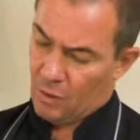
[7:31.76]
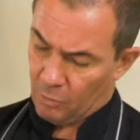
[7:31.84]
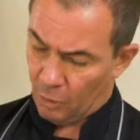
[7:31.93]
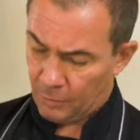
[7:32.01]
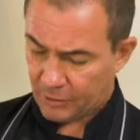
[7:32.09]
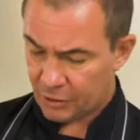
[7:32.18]

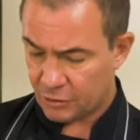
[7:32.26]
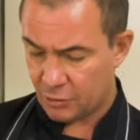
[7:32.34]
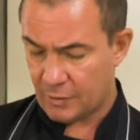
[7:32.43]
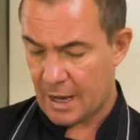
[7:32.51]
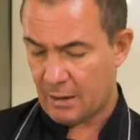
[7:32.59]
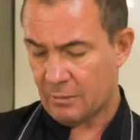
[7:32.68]
What we're going to
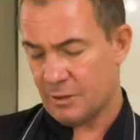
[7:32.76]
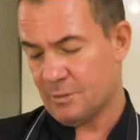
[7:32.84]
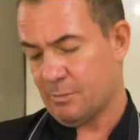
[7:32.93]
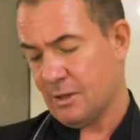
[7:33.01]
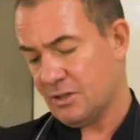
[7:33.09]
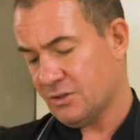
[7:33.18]
do now is
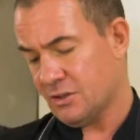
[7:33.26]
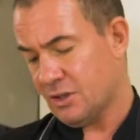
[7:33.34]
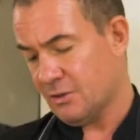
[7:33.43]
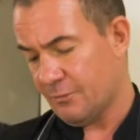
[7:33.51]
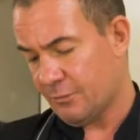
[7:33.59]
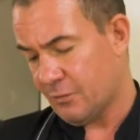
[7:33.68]
place this
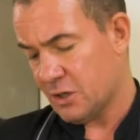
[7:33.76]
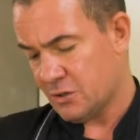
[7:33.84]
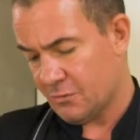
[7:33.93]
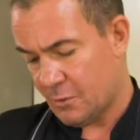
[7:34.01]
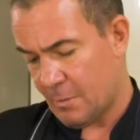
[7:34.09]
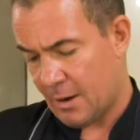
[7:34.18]
in the fridge
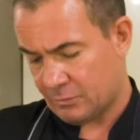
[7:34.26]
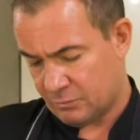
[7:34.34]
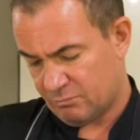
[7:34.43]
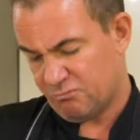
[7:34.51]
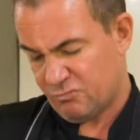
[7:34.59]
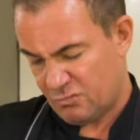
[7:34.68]
for about
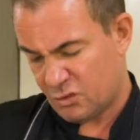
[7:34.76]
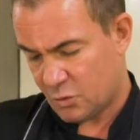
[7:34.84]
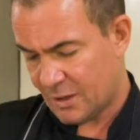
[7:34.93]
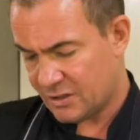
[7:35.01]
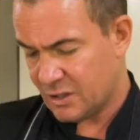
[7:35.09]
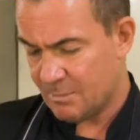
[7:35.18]

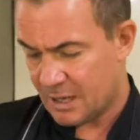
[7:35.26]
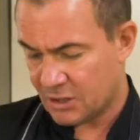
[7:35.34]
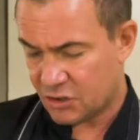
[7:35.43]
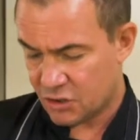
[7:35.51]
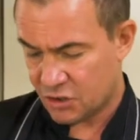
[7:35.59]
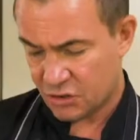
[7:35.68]
20
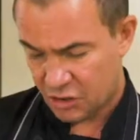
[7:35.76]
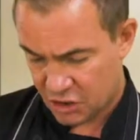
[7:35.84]
minutes just